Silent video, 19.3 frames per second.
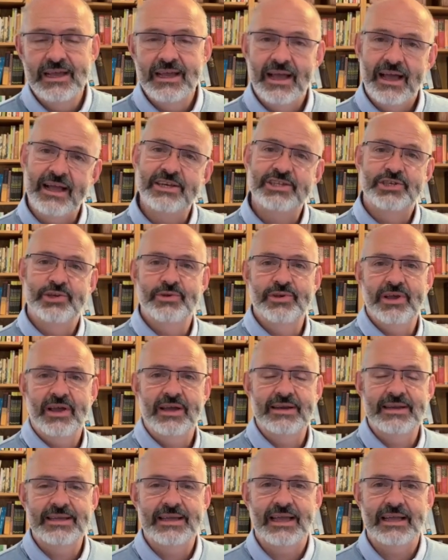I'll show you how
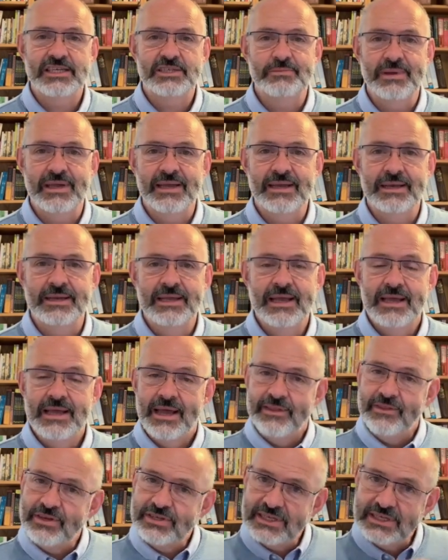to catch men."
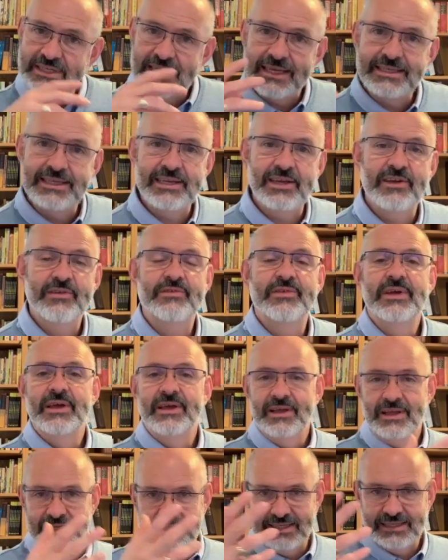There's this idea of,
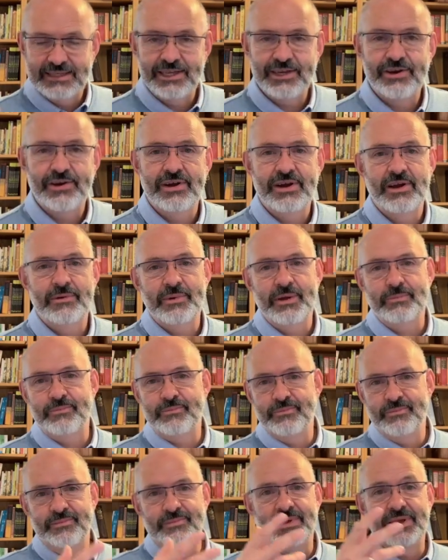as I said earlier, about
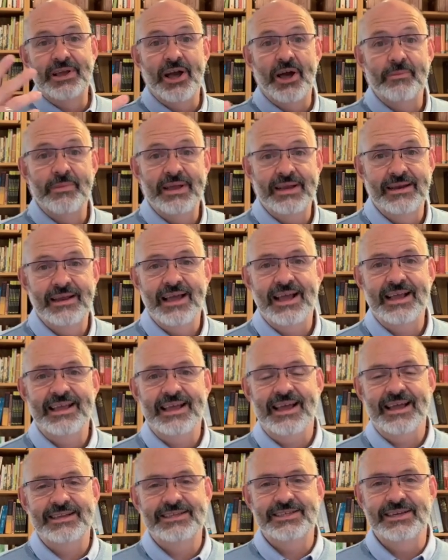becoming a
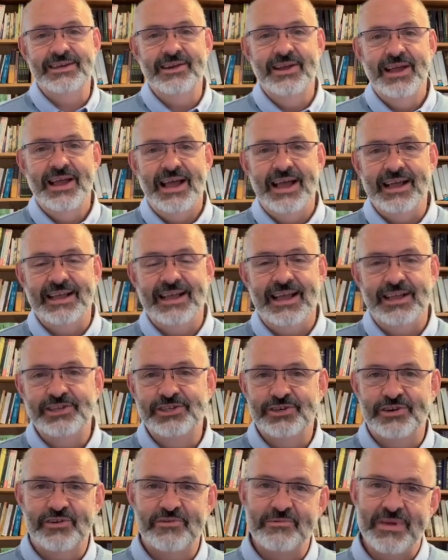
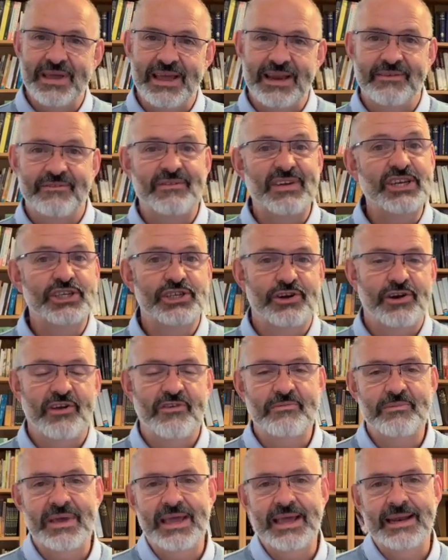catcher of men, a fisher
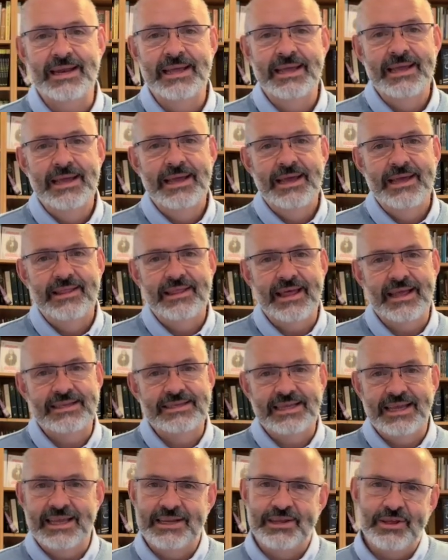of men, that
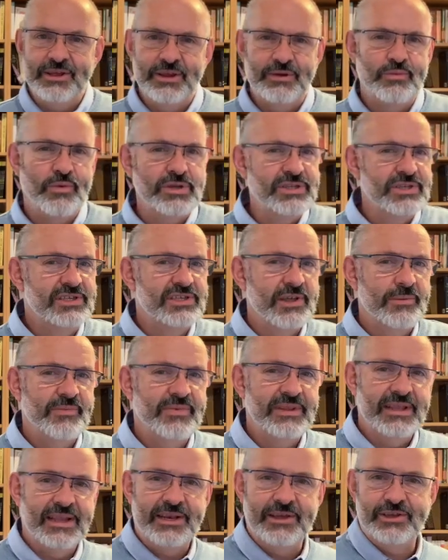it wasn't something
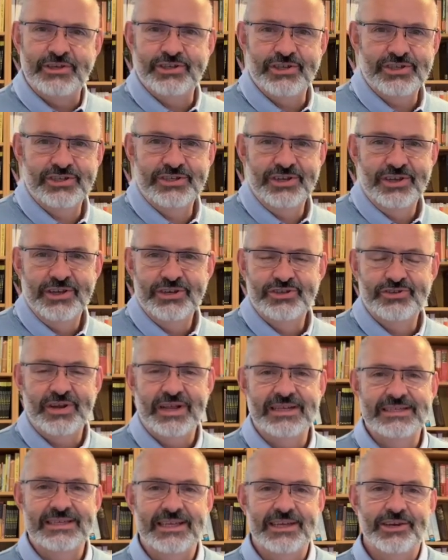that he could just
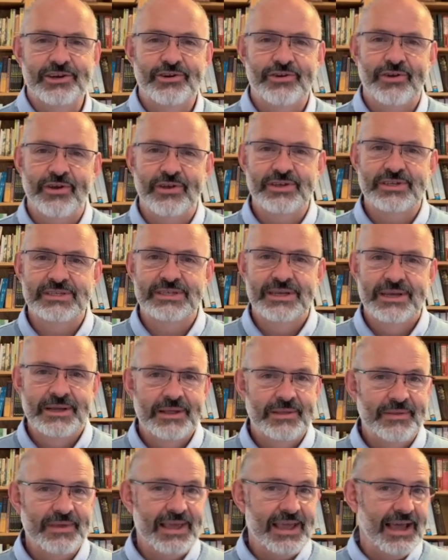translate across.
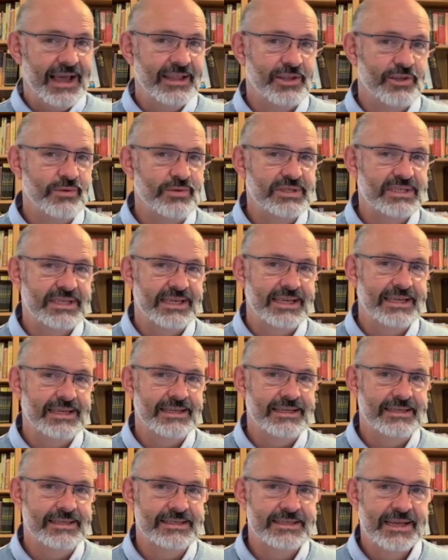He had those
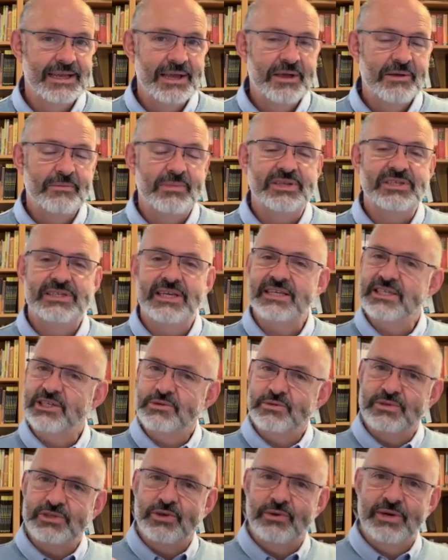skills, but Jesus
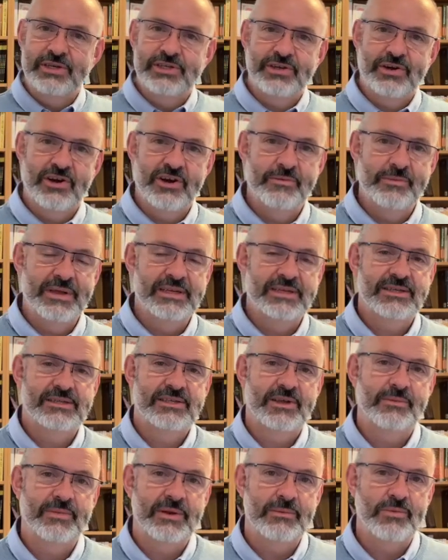was going to turn him into
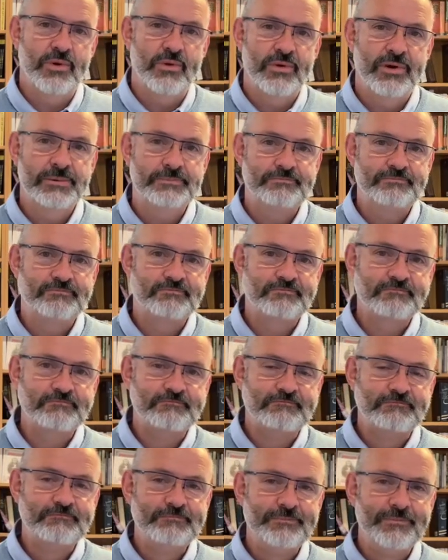something more.
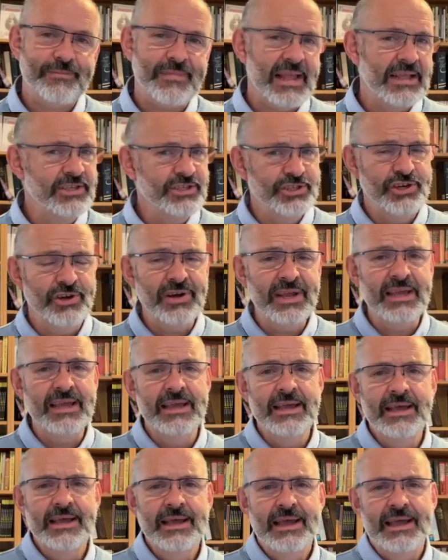And surely,
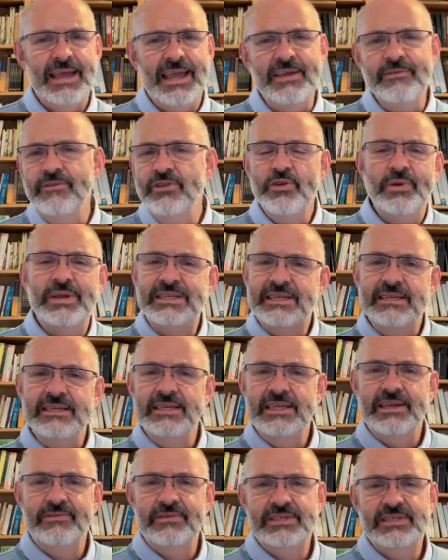even though he didn't
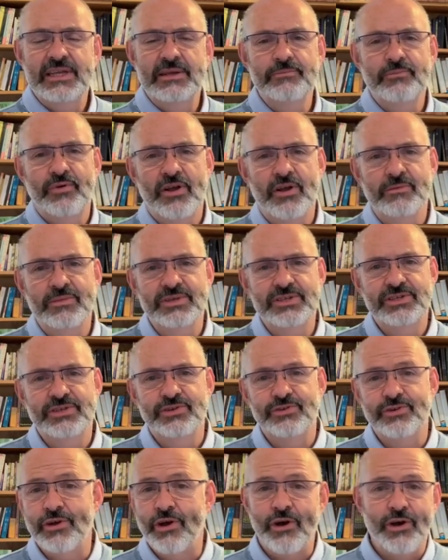give the same promise
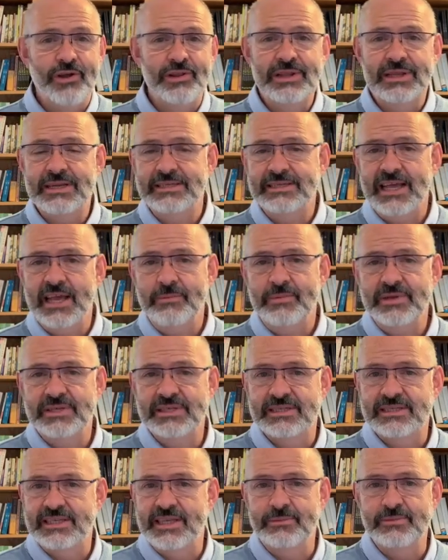to all the disciples, it
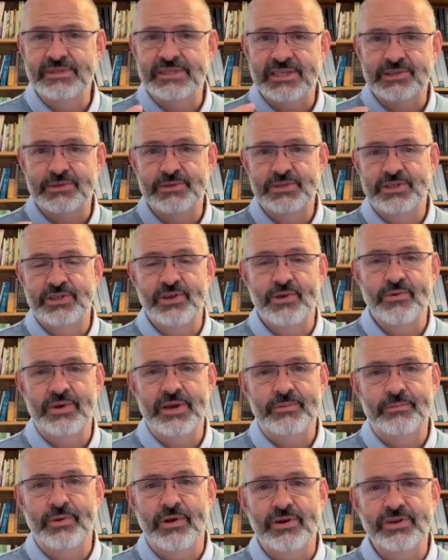seems this was the only
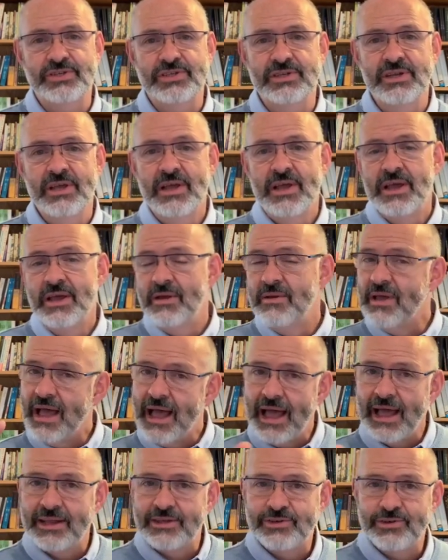person,
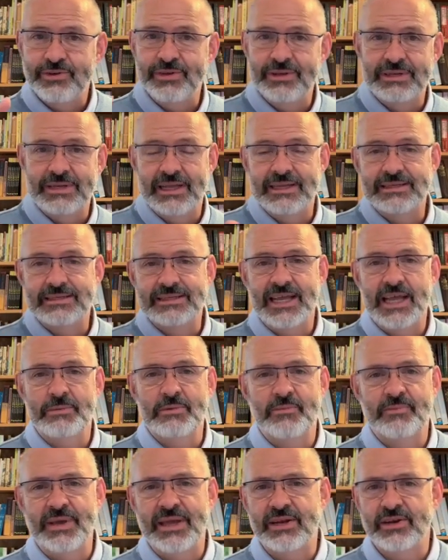Andrew and Simon
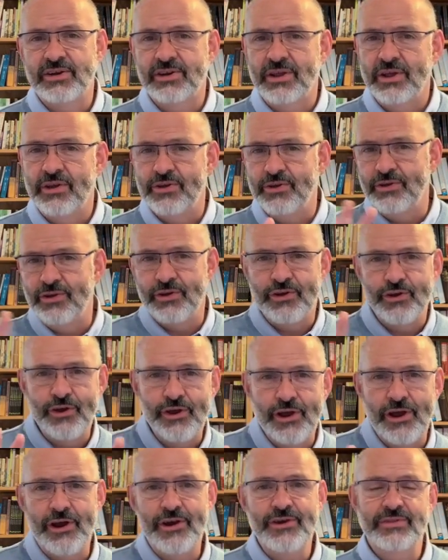Peter, who
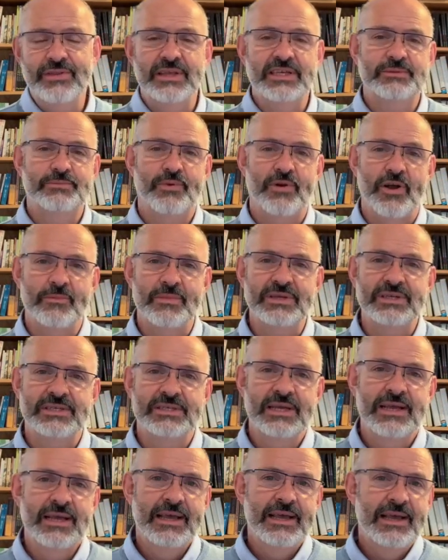heard this
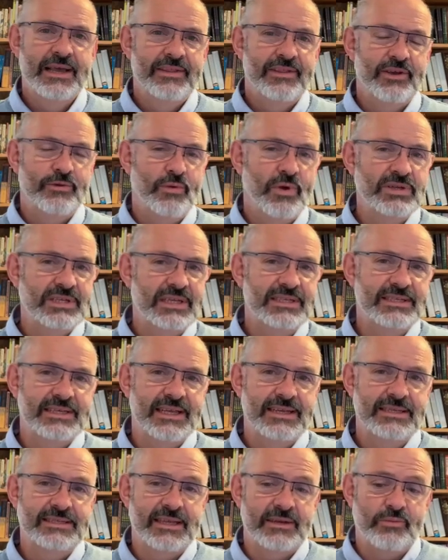promise. There was a
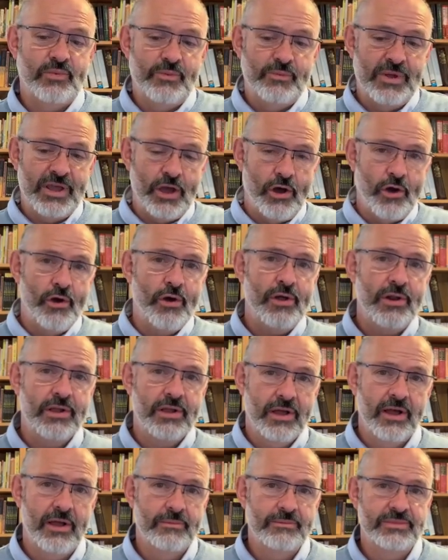sense that when we all
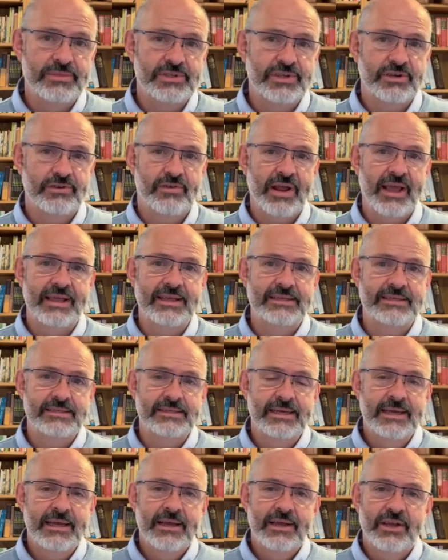come to Christ,
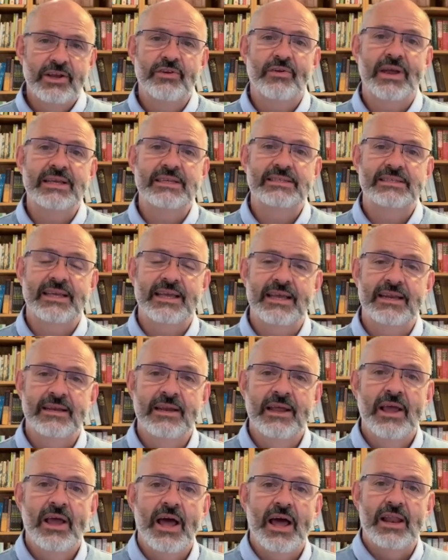Christ
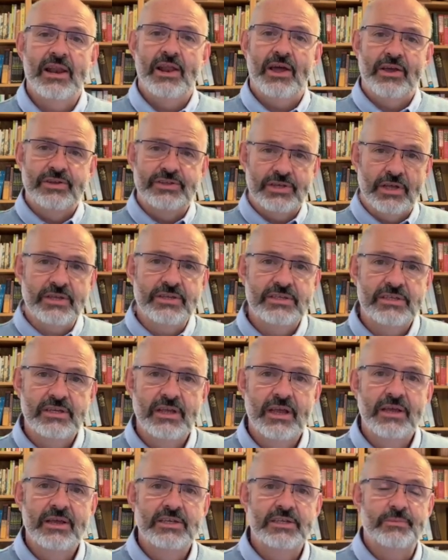then allows us
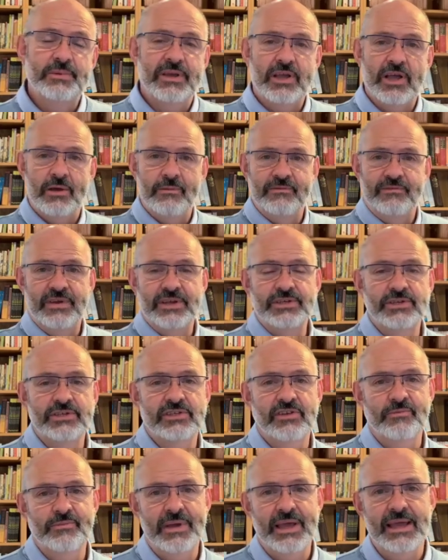to become fishers
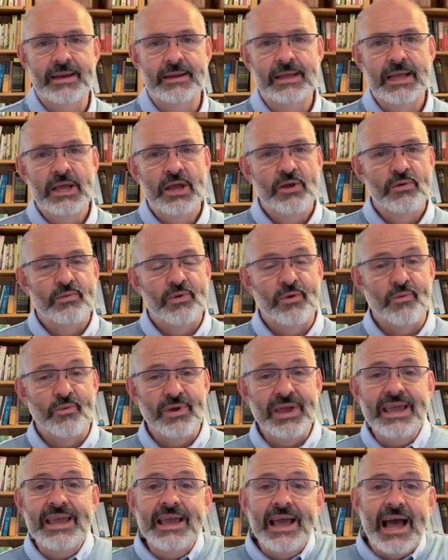of men, where
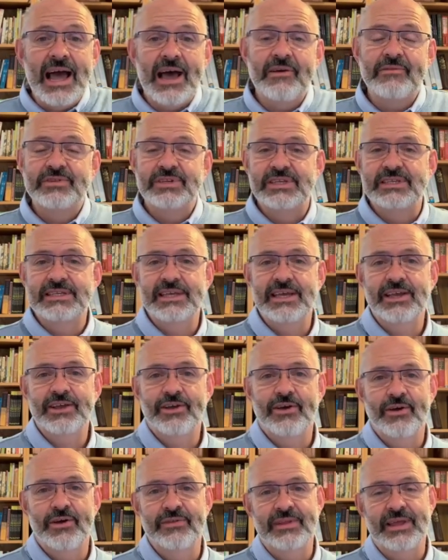we have to take
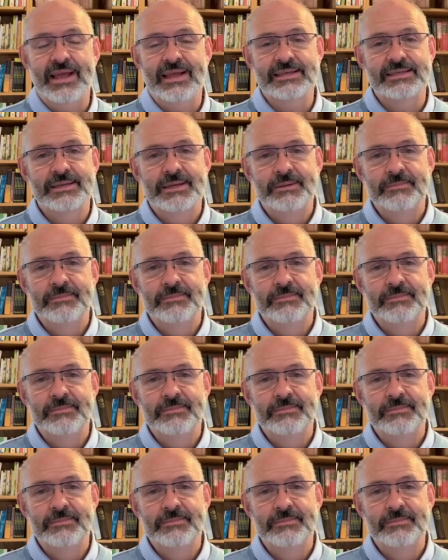on that.